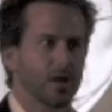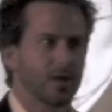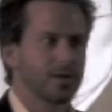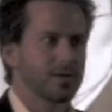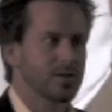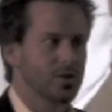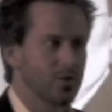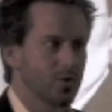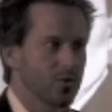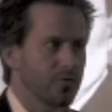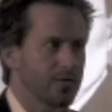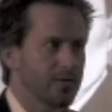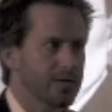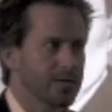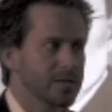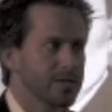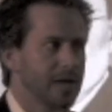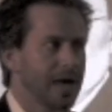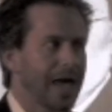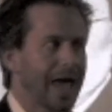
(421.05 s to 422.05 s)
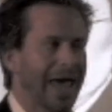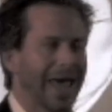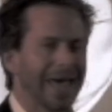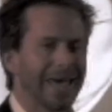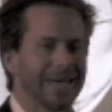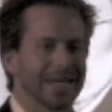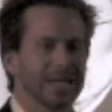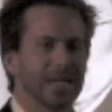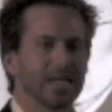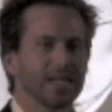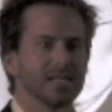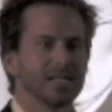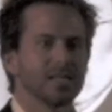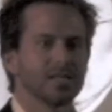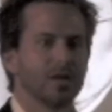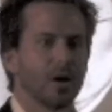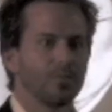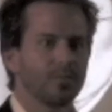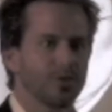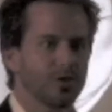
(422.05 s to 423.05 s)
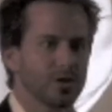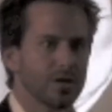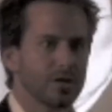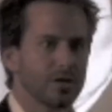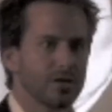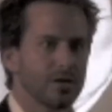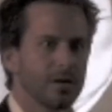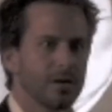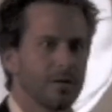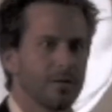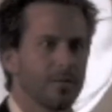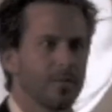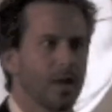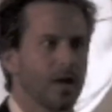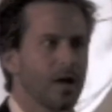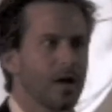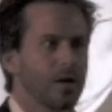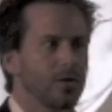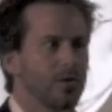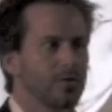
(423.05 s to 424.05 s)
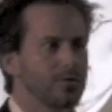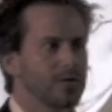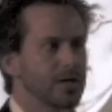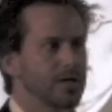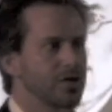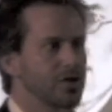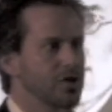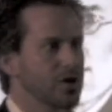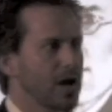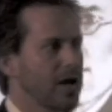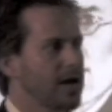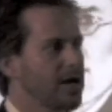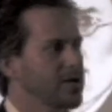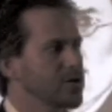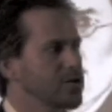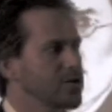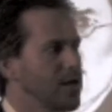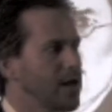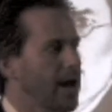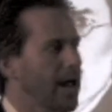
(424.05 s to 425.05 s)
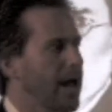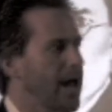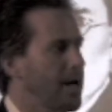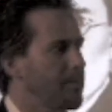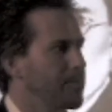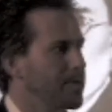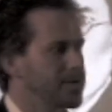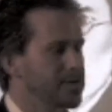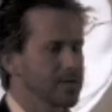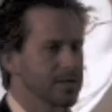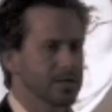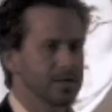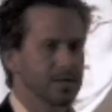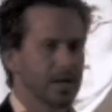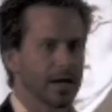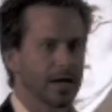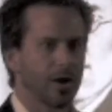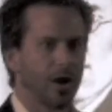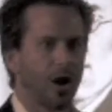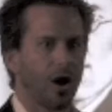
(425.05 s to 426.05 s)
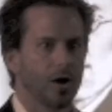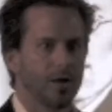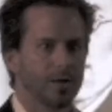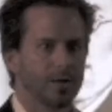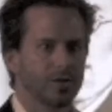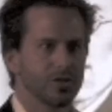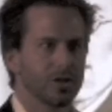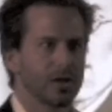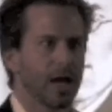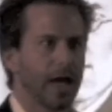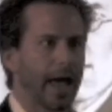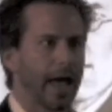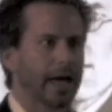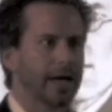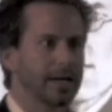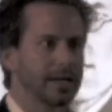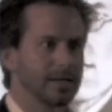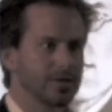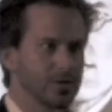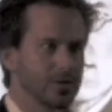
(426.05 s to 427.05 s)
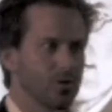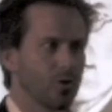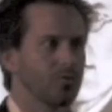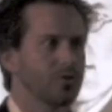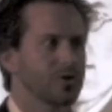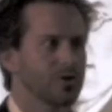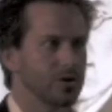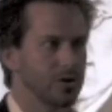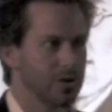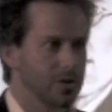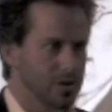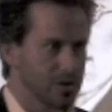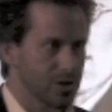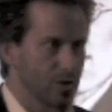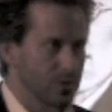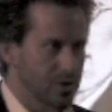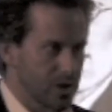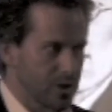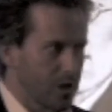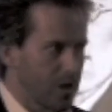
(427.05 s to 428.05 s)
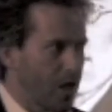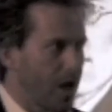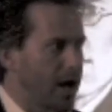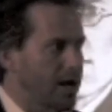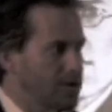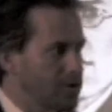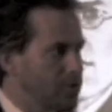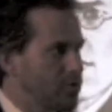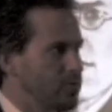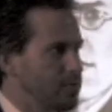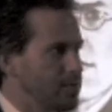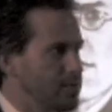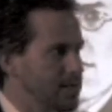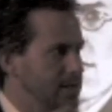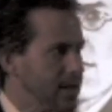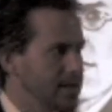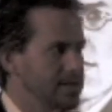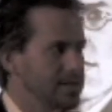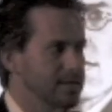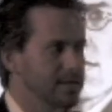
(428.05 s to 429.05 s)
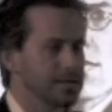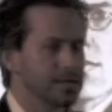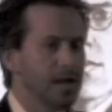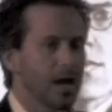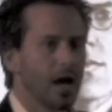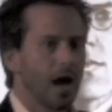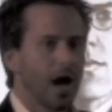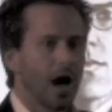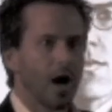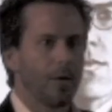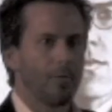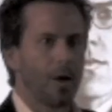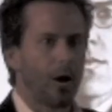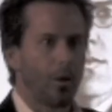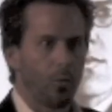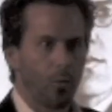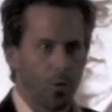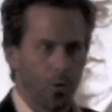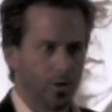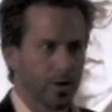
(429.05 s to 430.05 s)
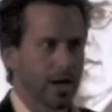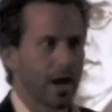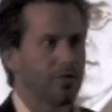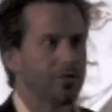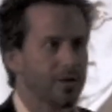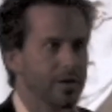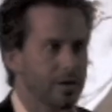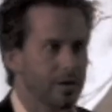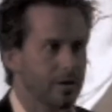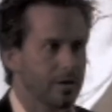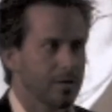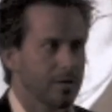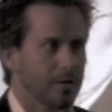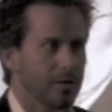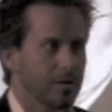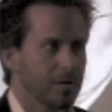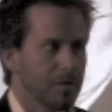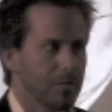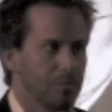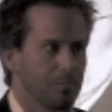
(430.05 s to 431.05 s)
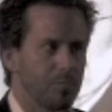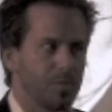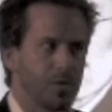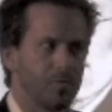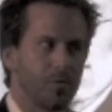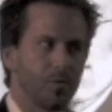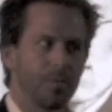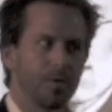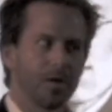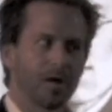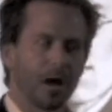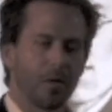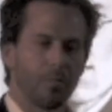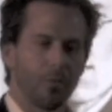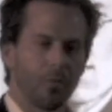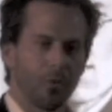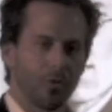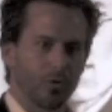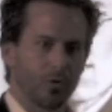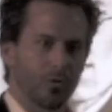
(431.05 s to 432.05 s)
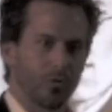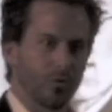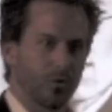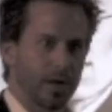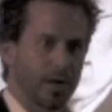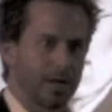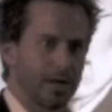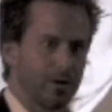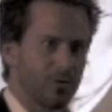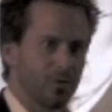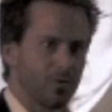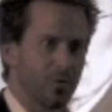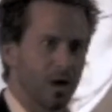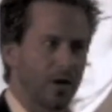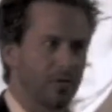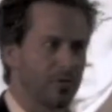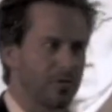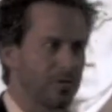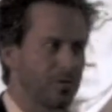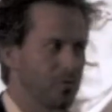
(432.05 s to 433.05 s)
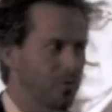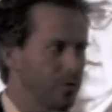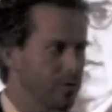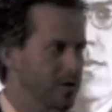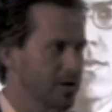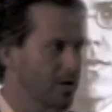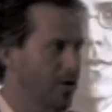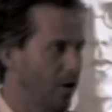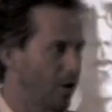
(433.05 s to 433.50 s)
on service and consumption, there's a change that happens in psychology and in sociological senses about work ethic. People become more greedy rather than working